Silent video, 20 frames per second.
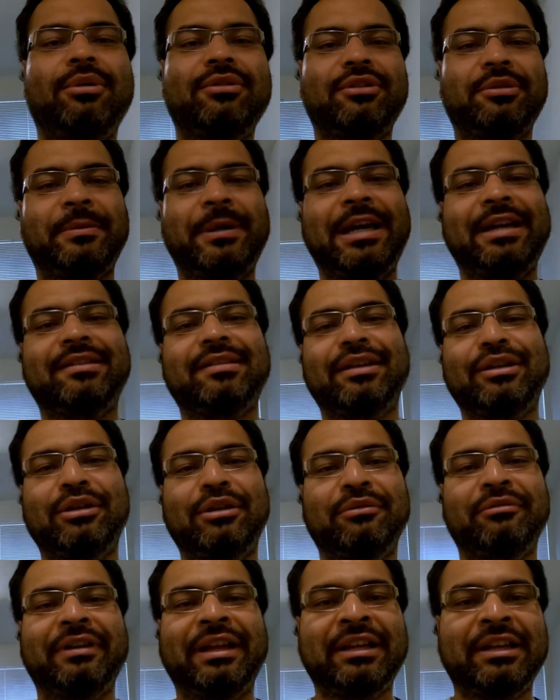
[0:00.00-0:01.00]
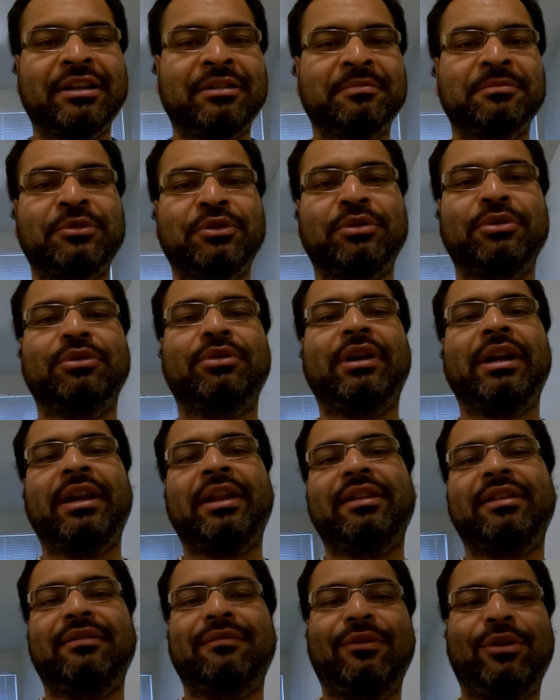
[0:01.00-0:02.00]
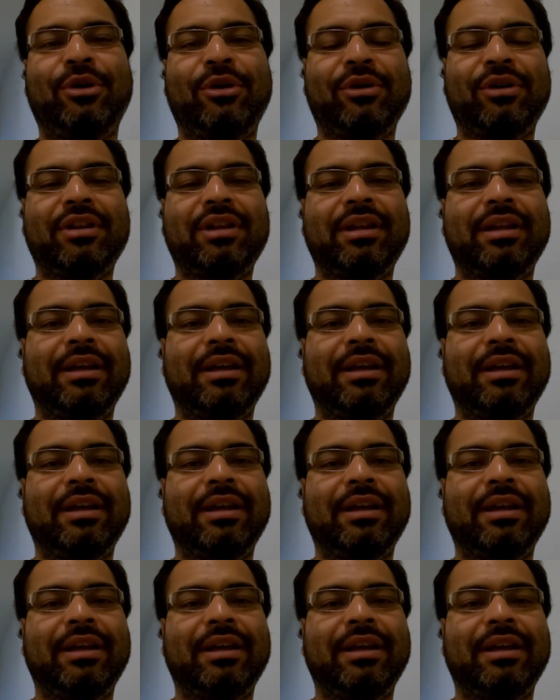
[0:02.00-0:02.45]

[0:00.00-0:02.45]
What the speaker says: What's up guys, and welcome to another vlog.